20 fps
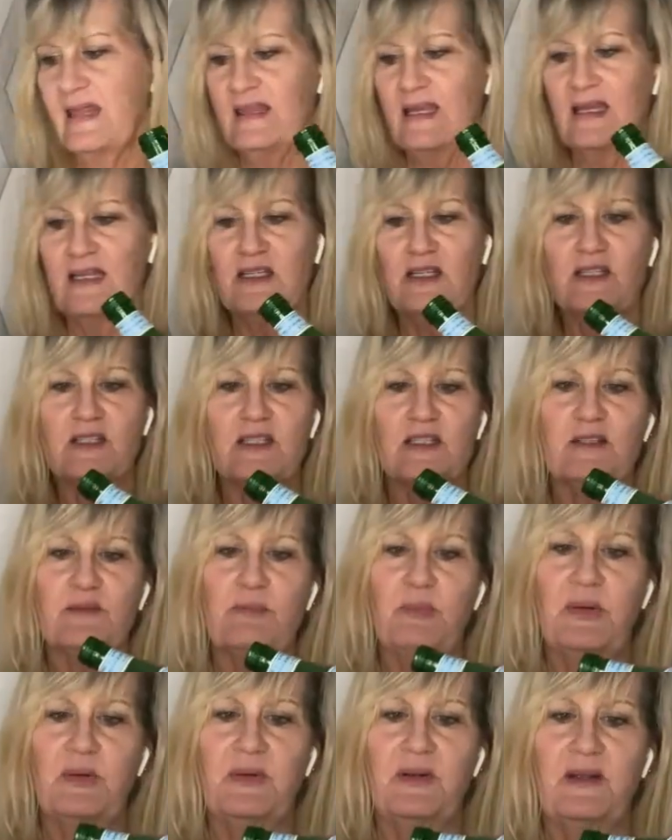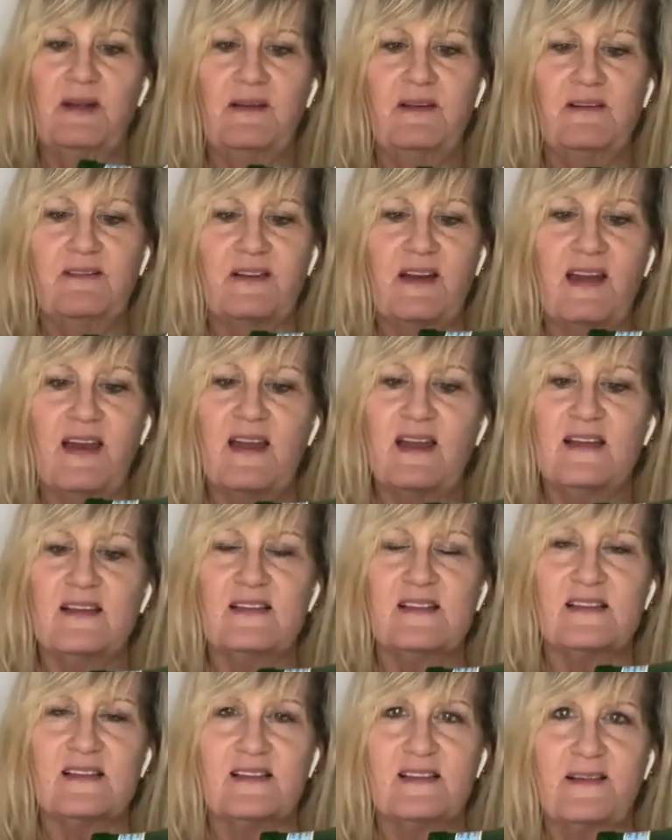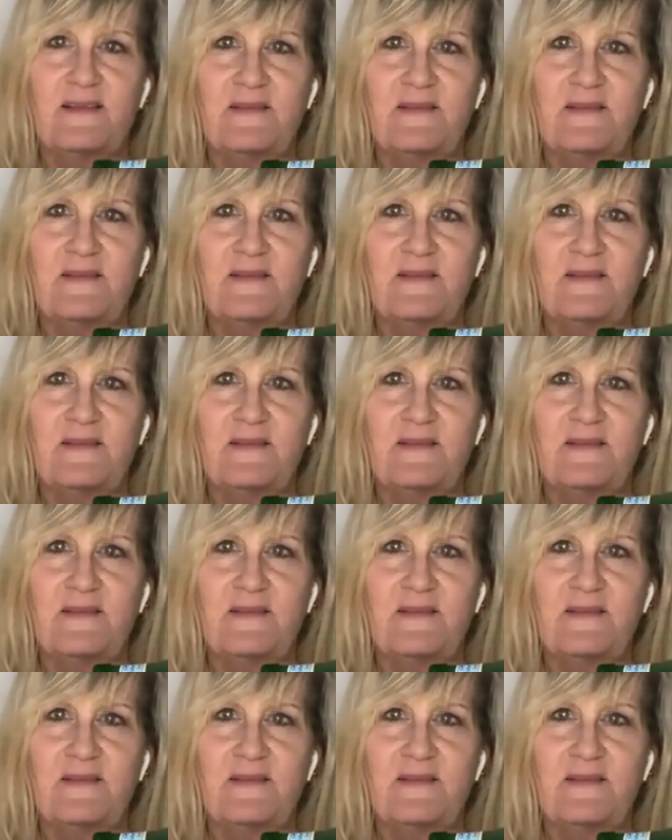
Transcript: then you just pour it over ice.